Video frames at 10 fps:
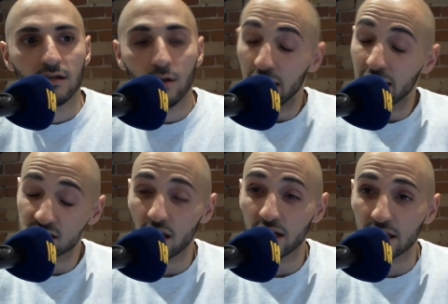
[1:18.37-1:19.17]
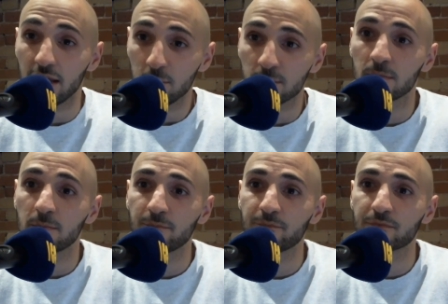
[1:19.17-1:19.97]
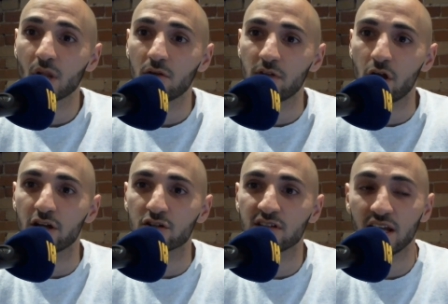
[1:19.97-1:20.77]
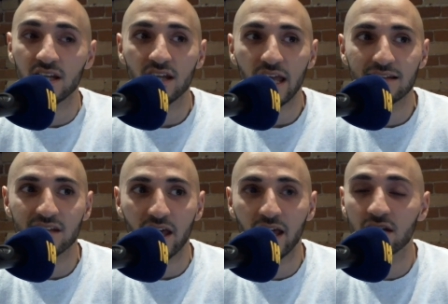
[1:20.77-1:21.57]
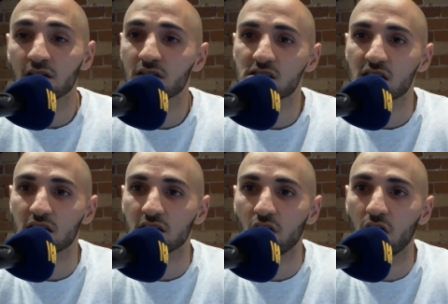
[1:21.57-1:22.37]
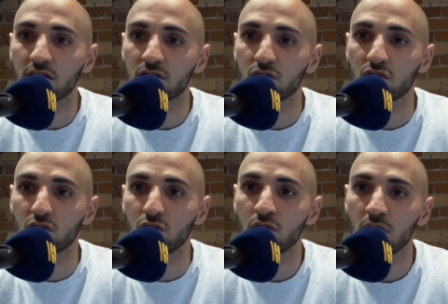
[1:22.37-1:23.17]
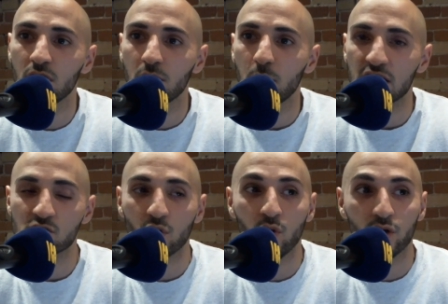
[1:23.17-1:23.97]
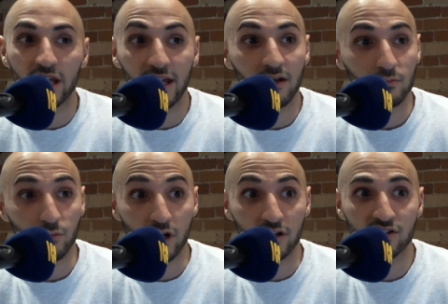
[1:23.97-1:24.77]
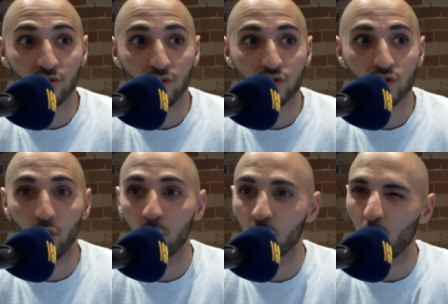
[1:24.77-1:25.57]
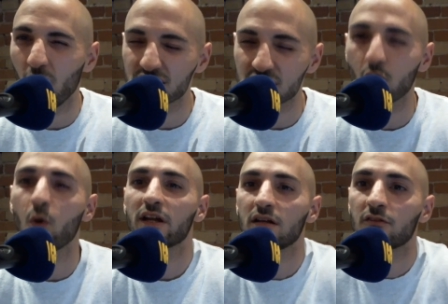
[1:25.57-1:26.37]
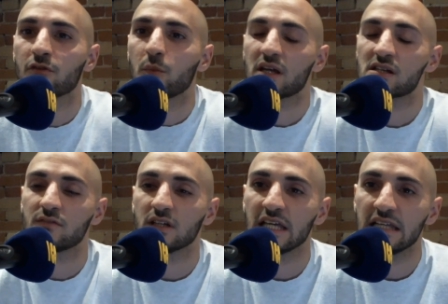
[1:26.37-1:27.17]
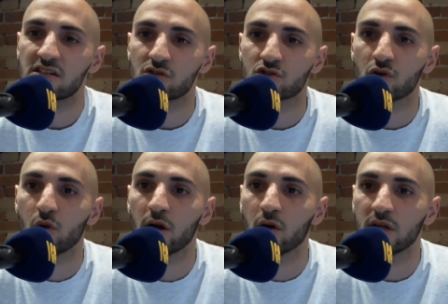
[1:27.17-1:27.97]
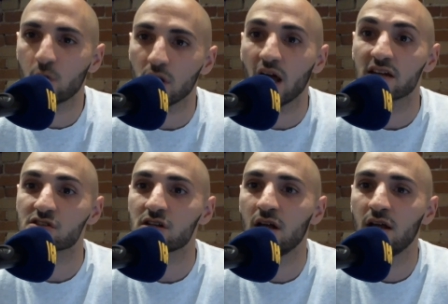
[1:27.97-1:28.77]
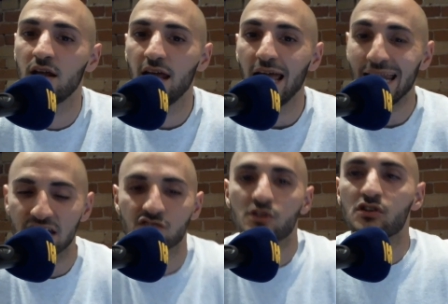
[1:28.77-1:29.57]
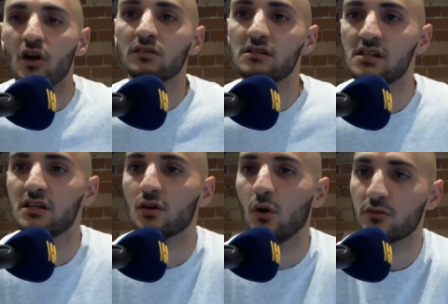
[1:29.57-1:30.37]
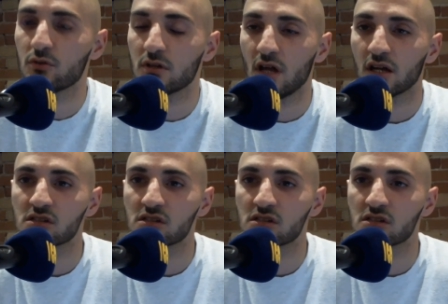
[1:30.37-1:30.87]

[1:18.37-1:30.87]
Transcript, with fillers: An exciting game, very entertaining, end to end. City Lyon 2 2. Maxwell Cornet really stole the show. Wasn't quite enough, though, because of a late Sergio Aguero equalizer. And as a result, City are going through the knockout